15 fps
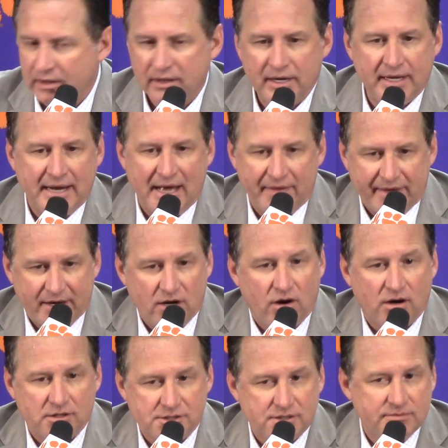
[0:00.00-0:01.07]
and how they
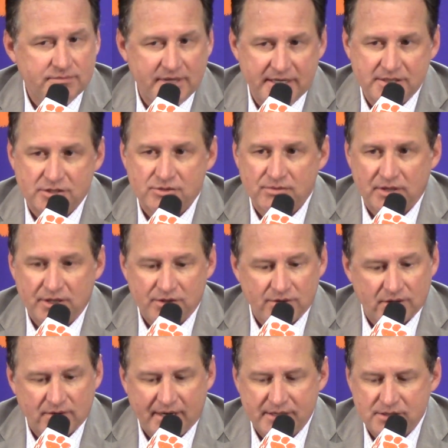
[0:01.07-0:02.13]
guard you. They just really do
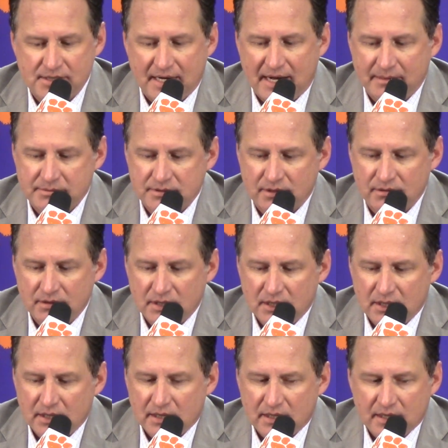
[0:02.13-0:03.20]
a great job, so
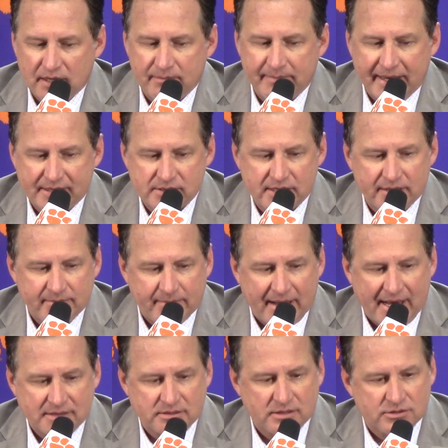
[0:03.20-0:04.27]
it makes getting
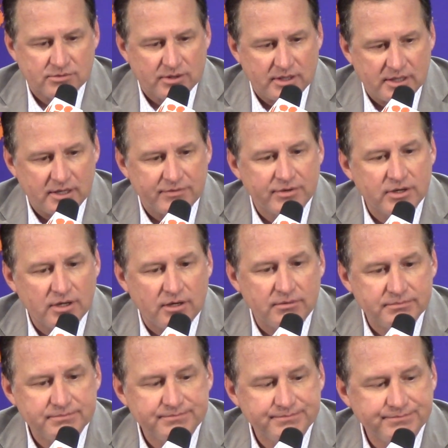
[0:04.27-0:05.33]
baskets really difficult.
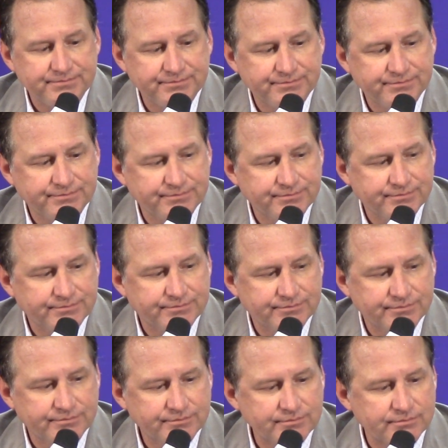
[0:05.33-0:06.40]

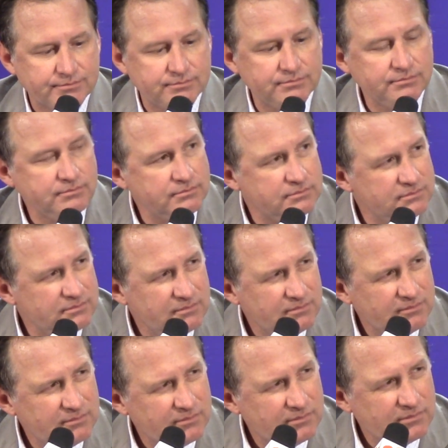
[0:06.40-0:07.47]
Did you think after
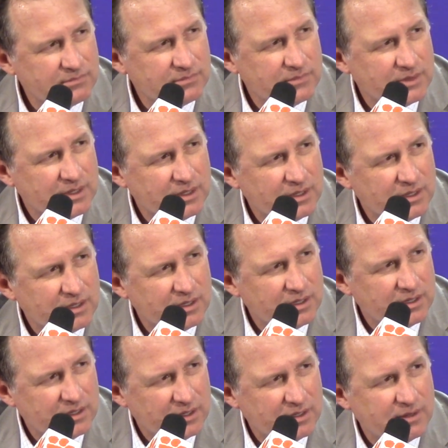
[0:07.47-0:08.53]
the way you guys
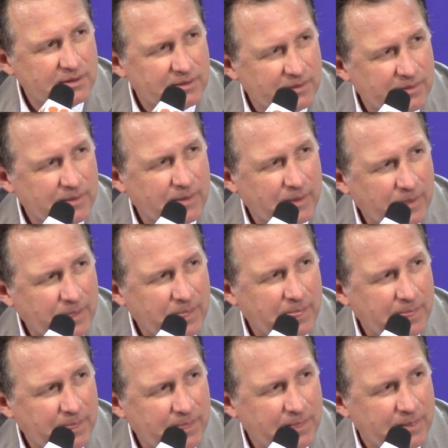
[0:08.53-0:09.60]
played on Saturday that you
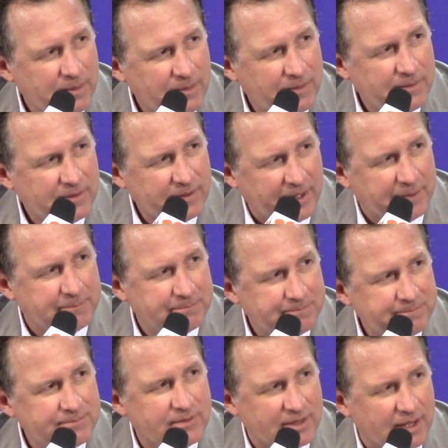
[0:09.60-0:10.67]
would play better today,
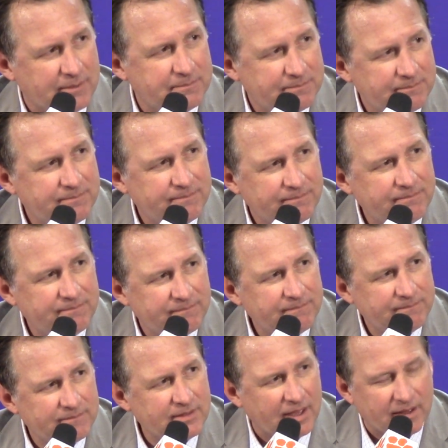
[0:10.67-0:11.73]
particularly on the defensive
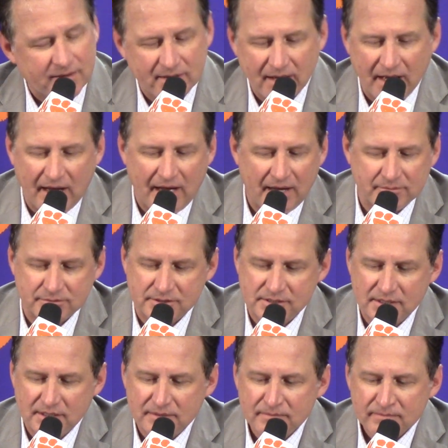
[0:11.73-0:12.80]
end? Yeah, I, I
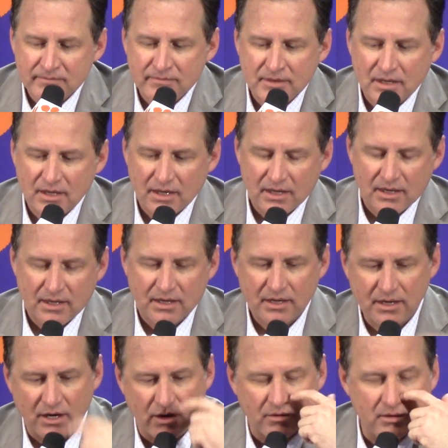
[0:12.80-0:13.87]
was,
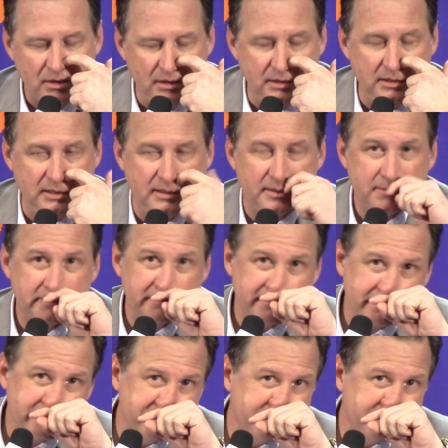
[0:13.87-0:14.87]
you know,